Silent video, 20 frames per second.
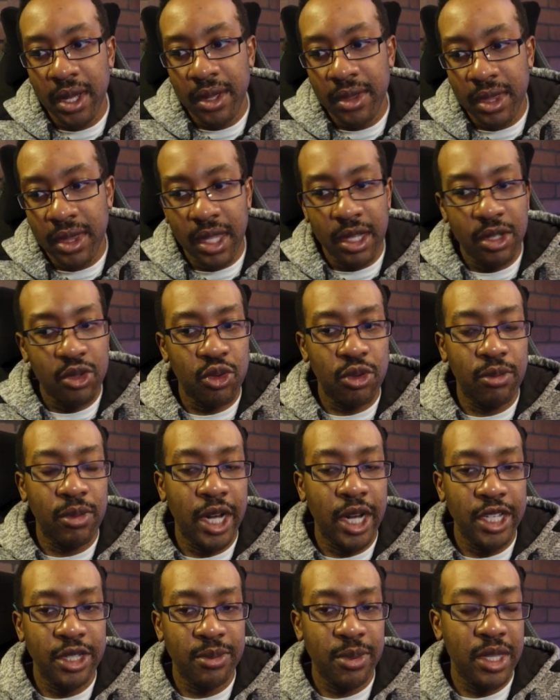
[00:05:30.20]
this
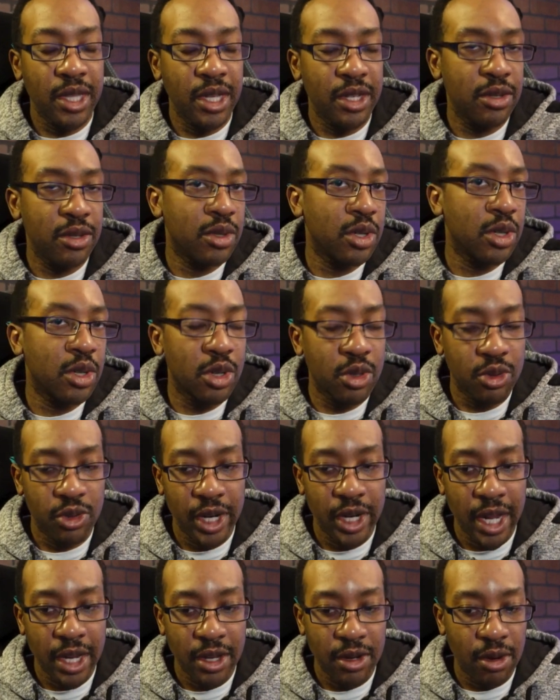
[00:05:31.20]
reminds me that you
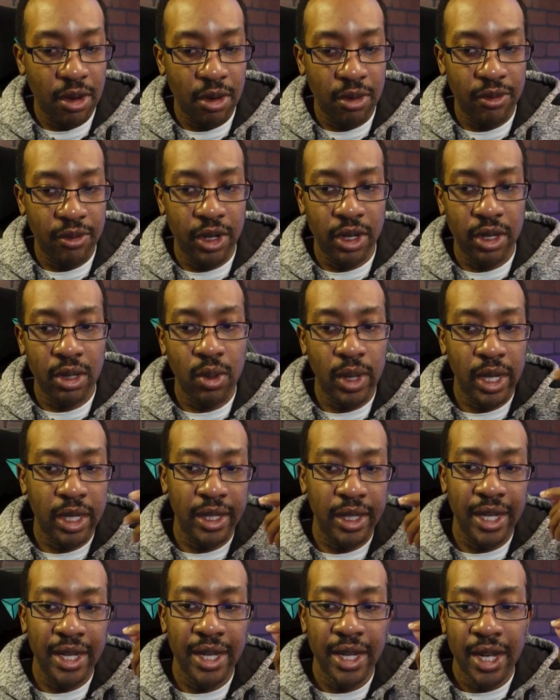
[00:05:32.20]
create your own very
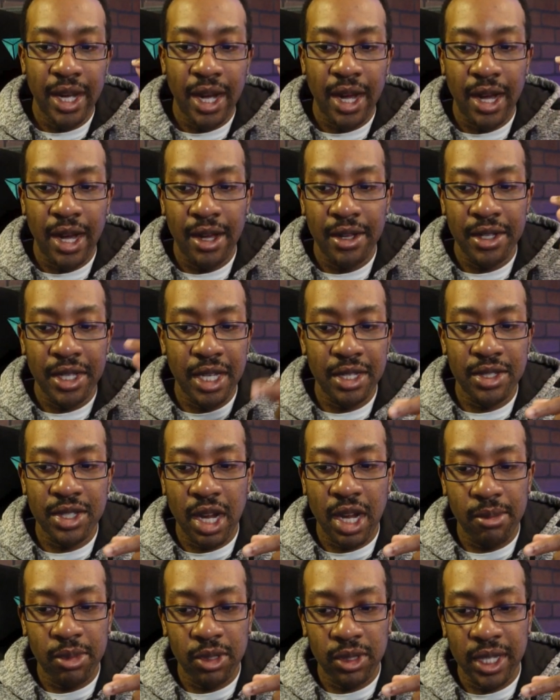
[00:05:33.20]
quickly. Get
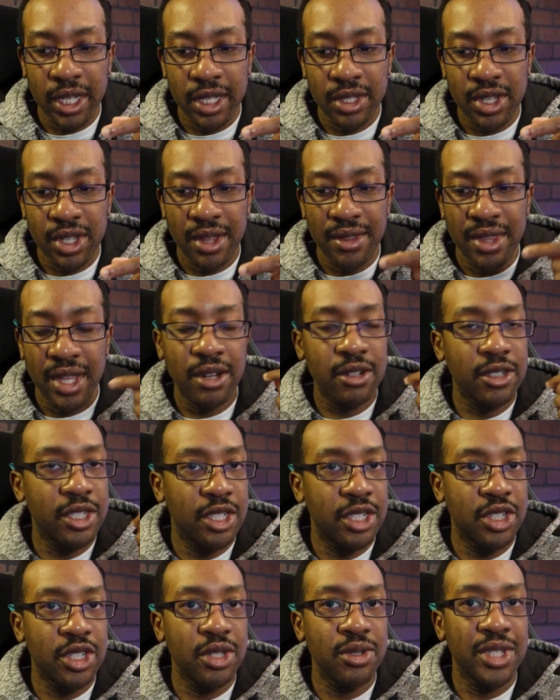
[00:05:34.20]
Cyber Leads, they're
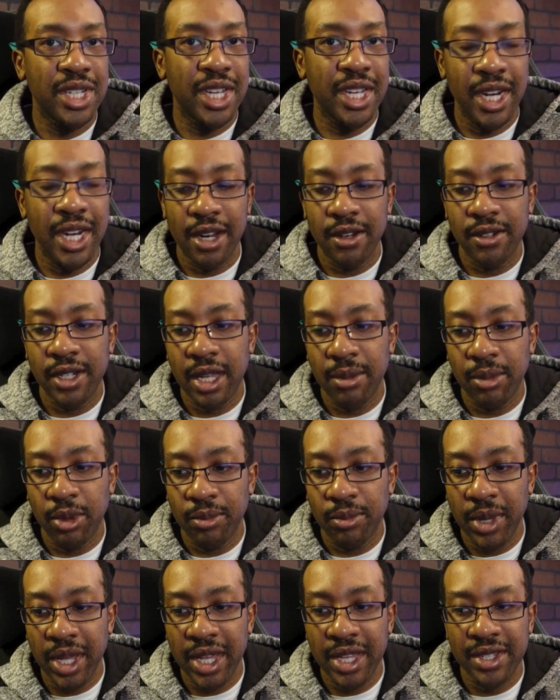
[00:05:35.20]
just using an Airtable
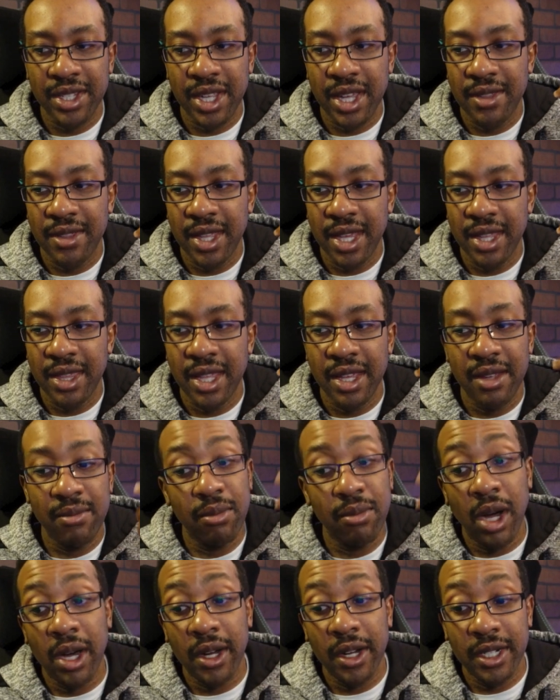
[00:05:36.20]
base and then they
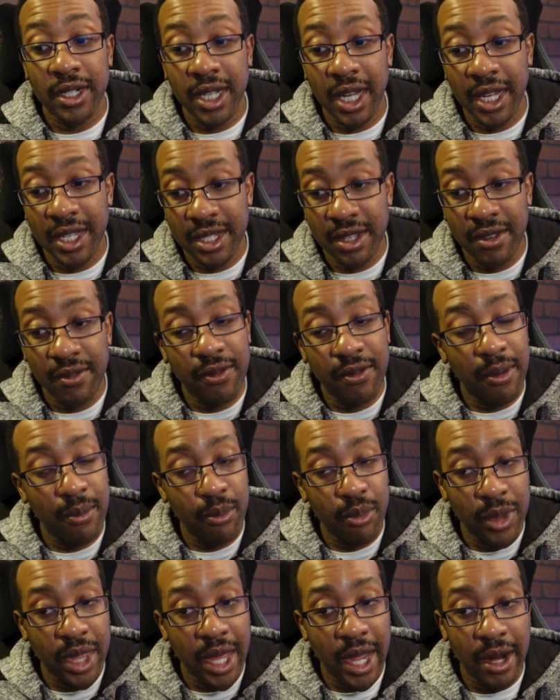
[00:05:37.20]
monetize it
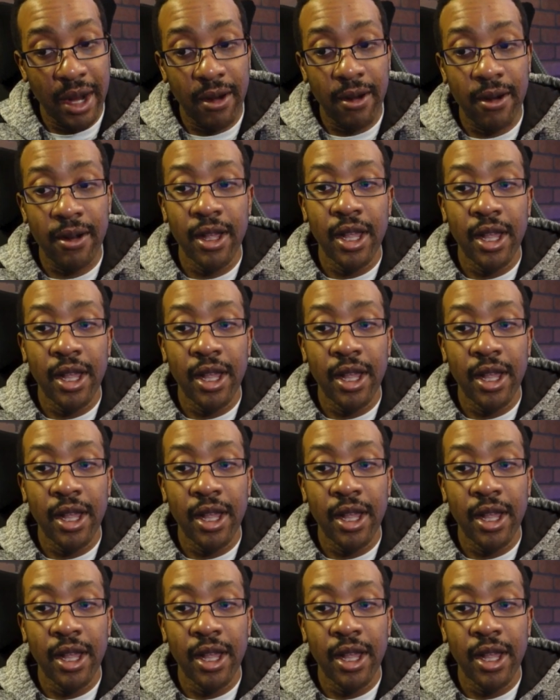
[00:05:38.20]
from there.